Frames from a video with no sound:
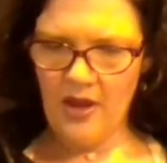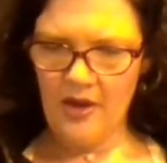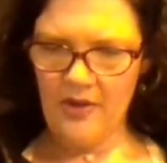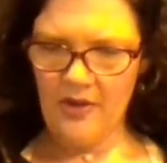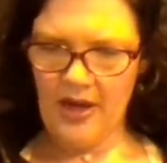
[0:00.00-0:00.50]

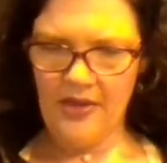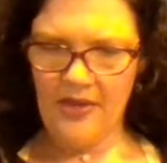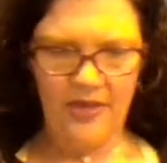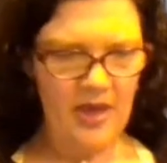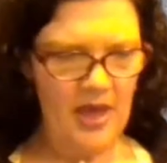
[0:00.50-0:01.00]
All right, and
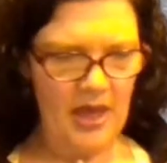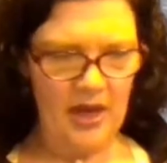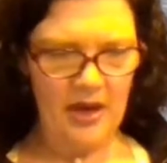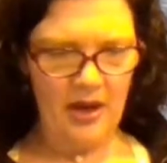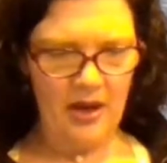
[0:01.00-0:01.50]

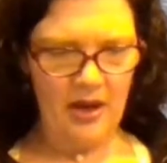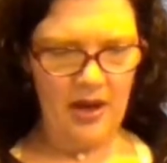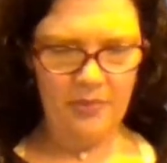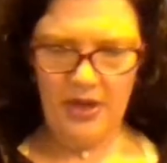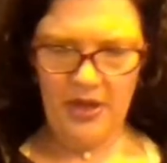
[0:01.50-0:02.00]
then
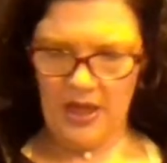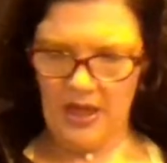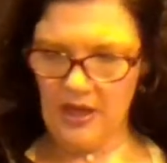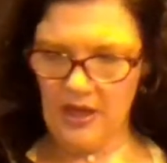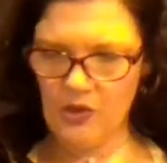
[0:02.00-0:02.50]
on
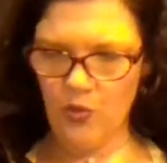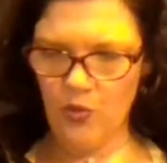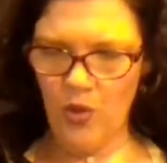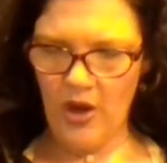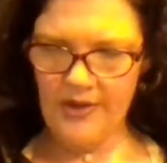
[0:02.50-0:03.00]
page
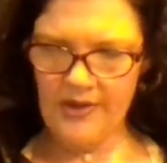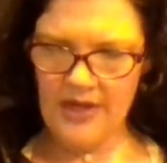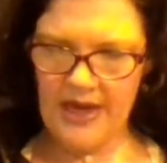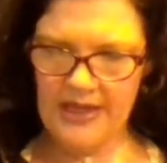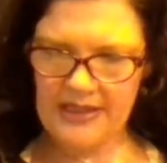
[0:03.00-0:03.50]

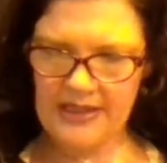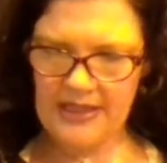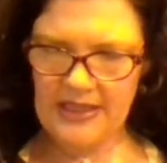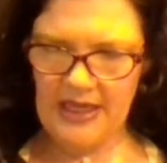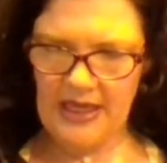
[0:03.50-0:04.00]

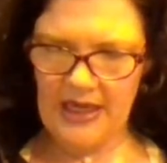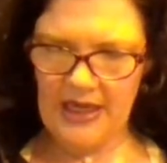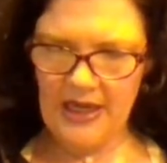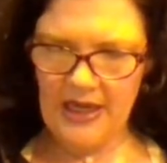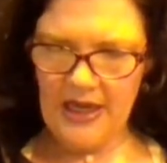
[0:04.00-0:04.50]

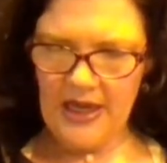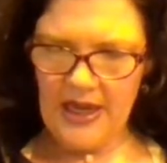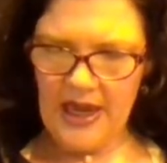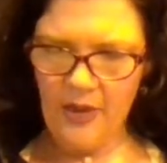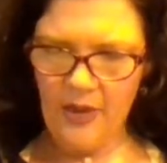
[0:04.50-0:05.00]
119,
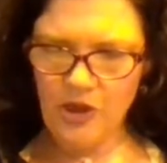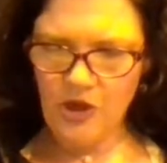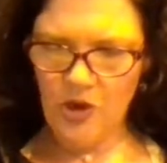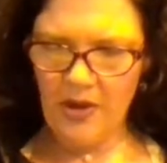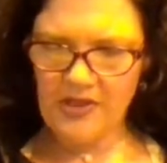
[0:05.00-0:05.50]
how would you go
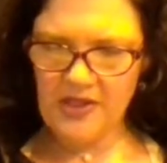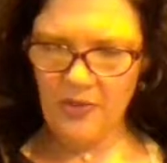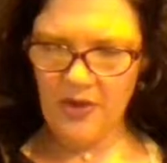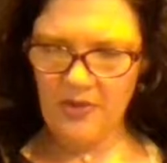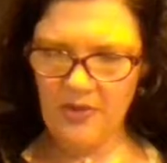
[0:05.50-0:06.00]
about
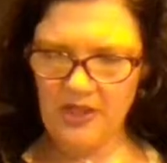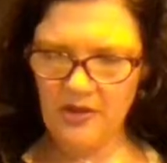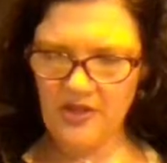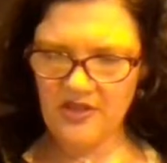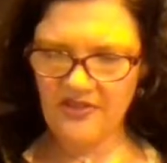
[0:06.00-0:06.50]
separating
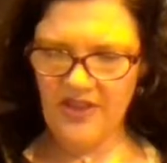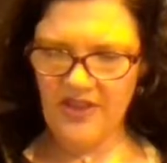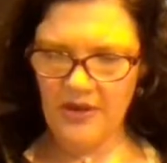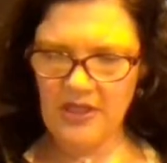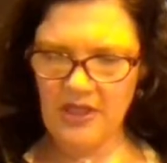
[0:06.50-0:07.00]
materials
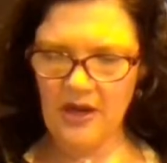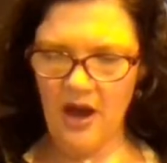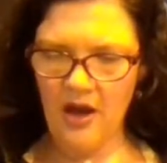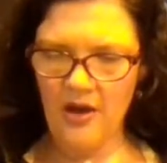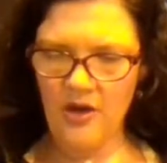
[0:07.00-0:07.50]
found in an
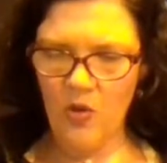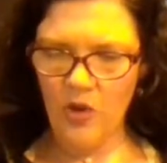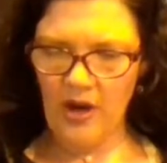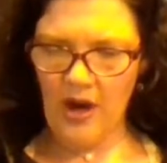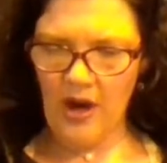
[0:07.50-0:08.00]

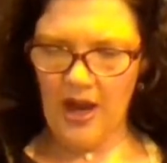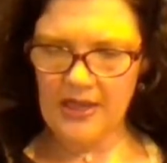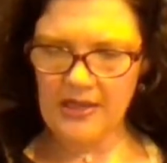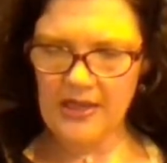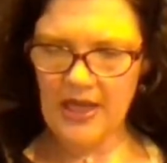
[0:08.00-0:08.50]

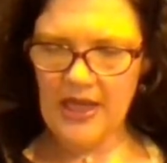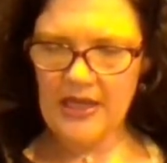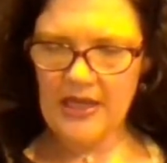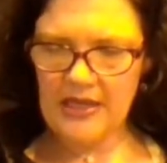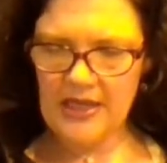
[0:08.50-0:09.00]
unorganized
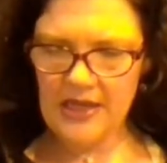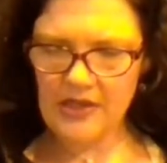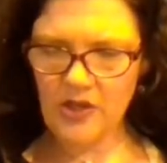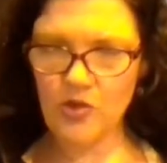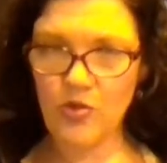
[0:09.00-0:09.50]

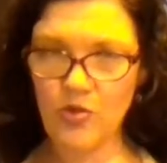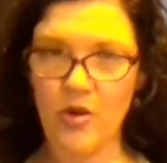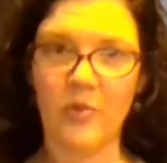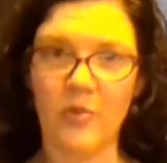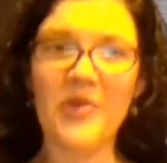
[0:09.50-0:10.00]
desk
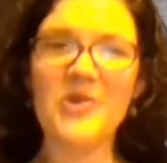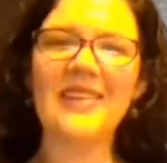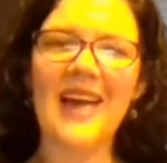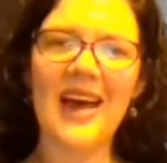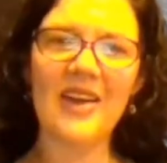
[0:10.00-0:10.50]
drawer? Well, there's a
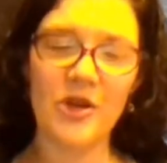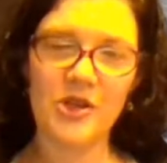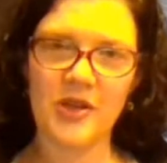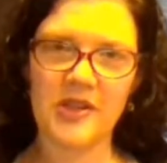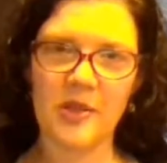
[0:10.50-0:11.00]
lot of ways
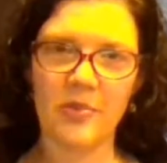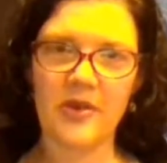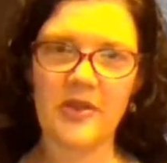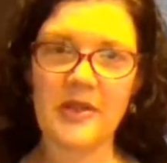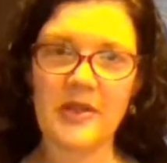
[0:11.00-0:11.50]
you could
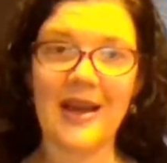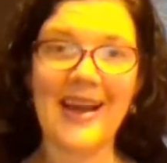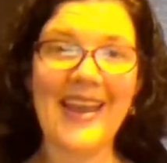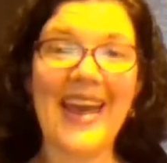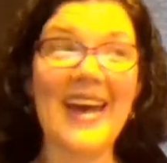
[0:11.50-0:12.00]
separate these, and
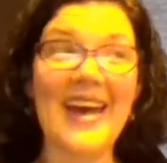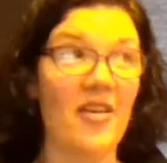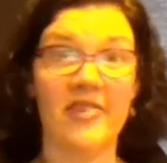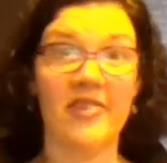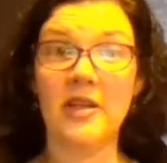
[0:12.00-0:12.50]
I
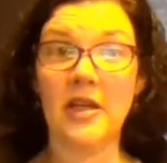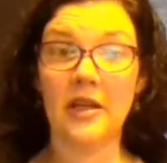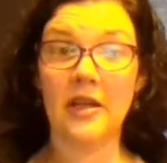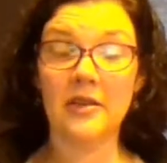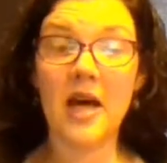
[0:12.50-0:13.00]
have
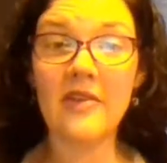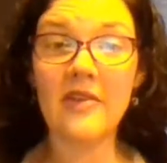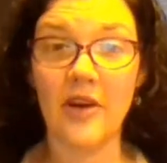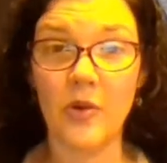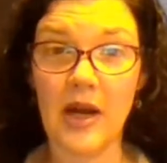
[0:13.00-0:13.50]
a lot of
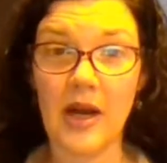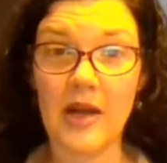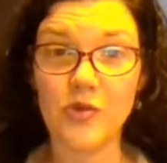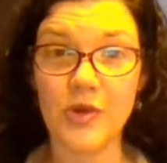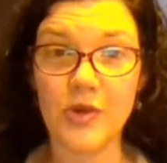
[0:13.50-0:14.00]

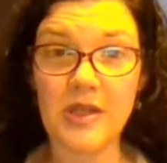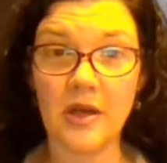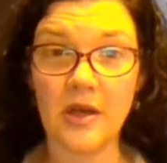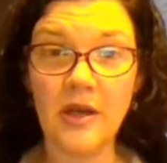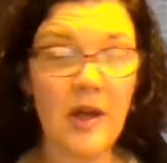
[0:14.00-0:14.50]
unorganized drawers
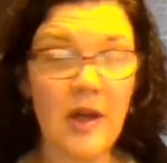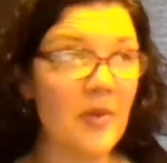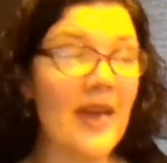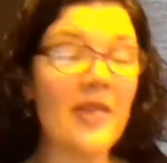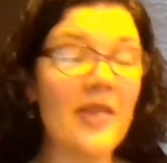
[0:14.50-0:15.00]
here. But
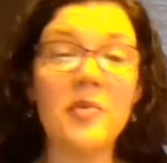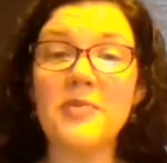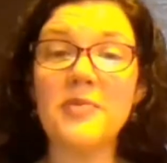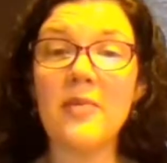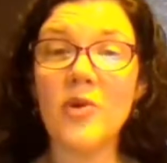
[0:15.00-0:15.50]
now that I'll be
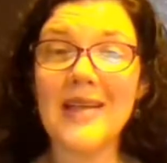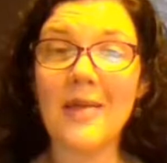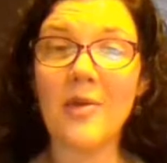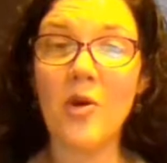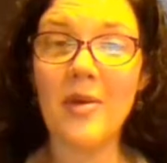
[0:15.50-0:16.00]
spending more time
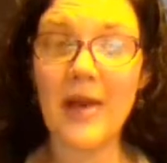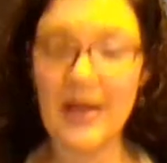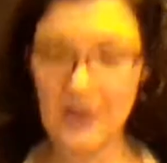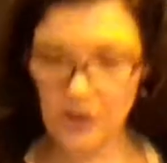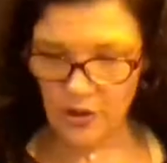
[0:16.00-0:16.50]
at home, maybe I
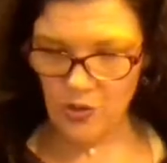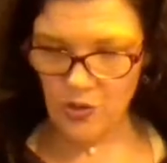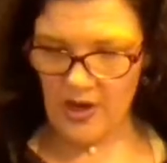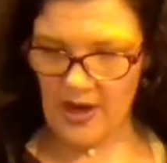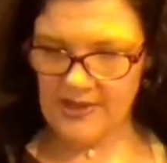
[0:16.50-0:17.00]
can start to
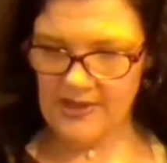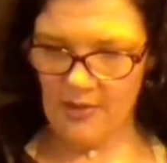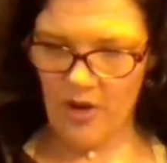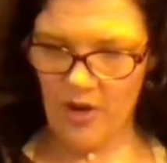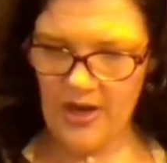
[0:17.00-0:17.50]
organize them,
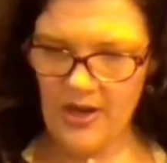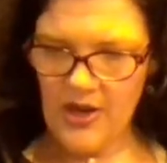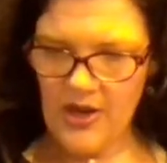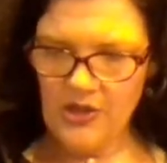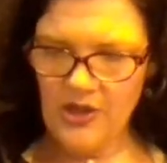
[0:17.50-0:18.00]
right?
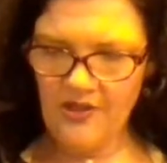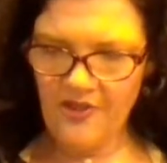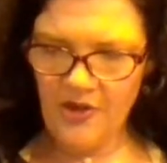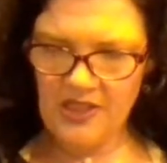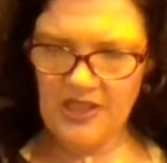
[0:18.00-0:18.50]
So the
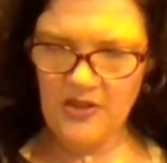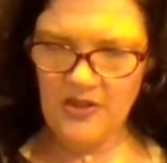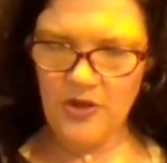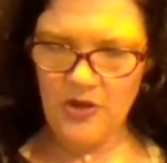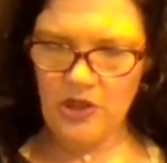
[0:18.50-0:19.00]
first thing that
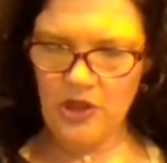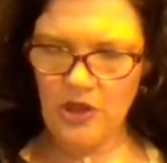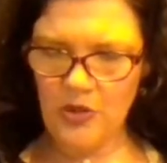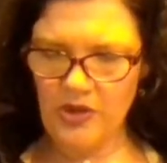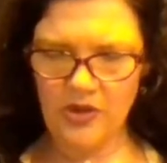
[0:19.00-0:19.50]
you could
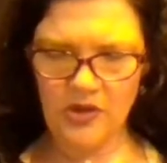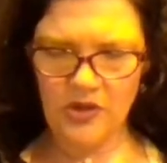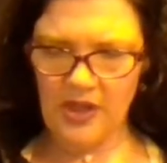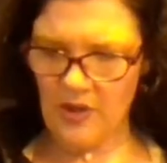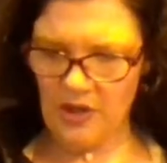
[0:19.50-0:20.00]
do is there's a
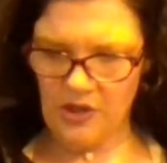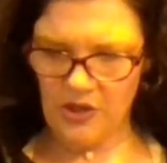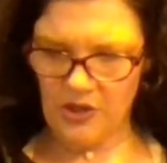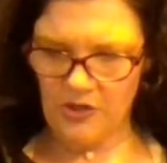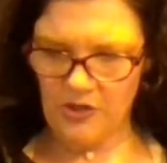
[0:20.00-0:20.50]
lot of ways you
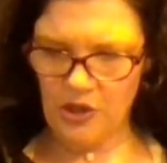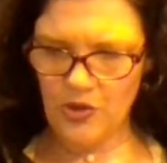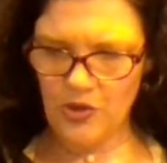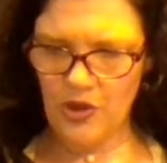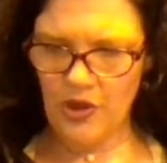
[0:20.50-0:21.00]
could do this. You
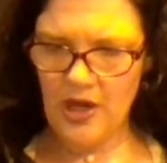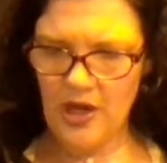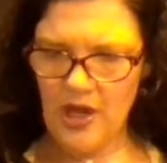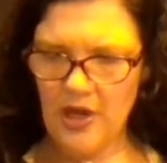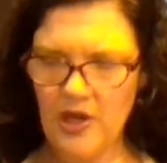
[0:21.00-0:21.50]
could,
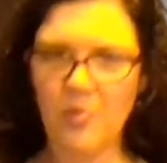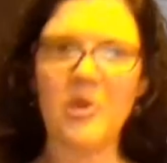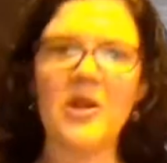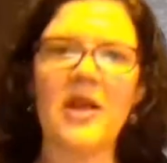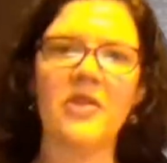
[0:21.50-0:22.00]

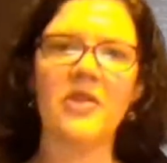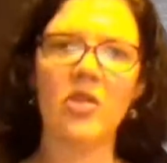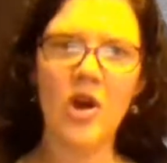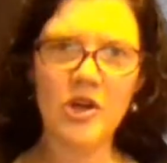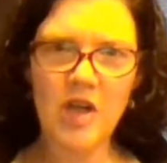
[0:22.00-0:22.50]
pull out the
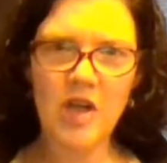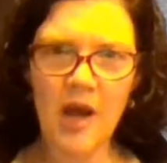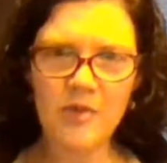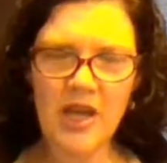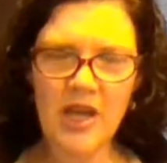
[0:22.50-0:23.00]
large
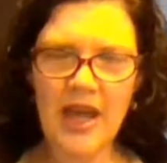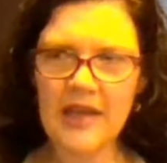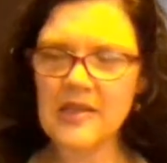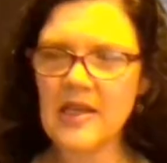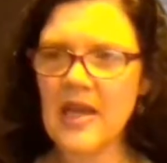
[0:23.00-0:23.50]

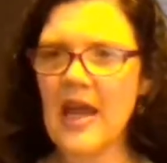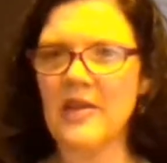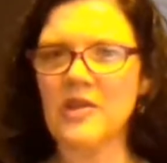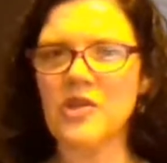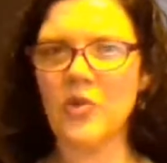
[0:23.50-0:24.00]
objects
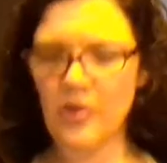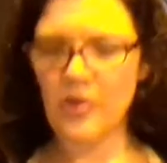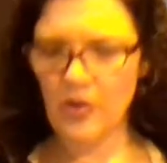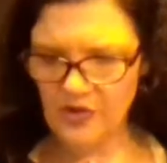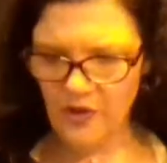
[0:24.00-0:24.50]
and sort
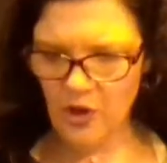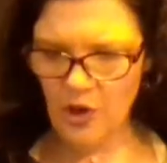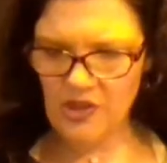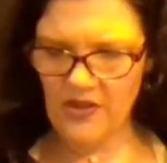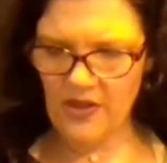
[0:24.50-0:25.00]
those
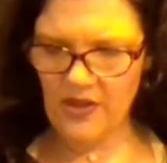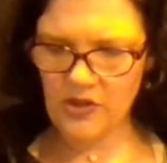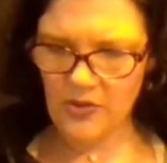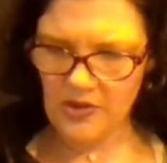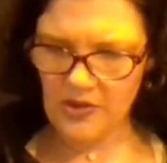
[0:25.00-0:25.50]
first, and then
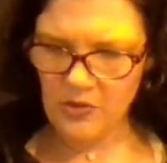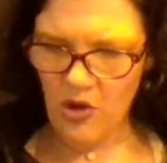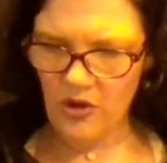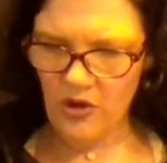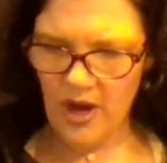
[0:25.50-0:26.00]
sort the
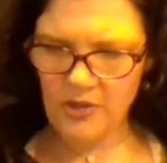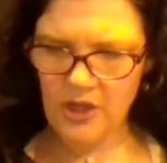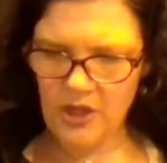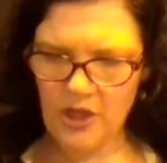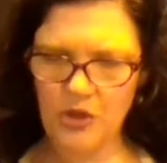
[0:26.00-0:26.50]
smaller
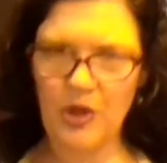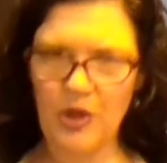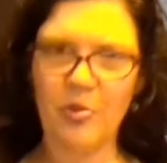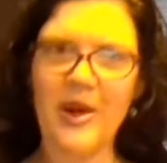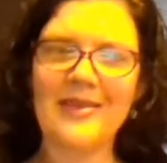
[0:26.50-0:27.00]
objects. You could
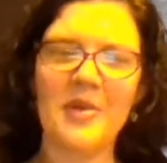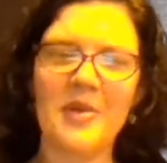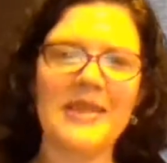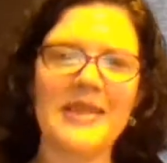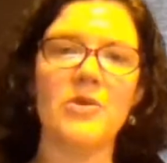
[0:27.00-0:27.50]
break them
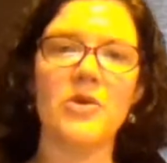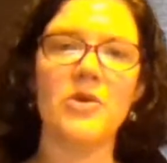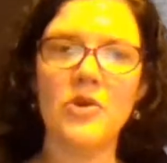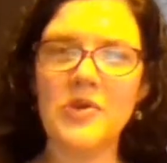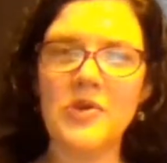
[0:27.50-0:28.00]
into how you
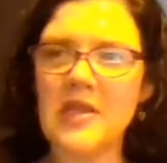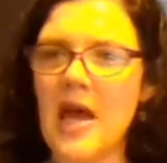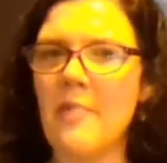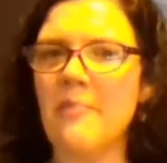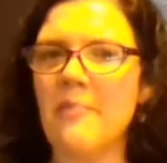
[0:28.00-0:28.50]
use
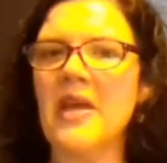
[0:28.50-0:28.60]
them.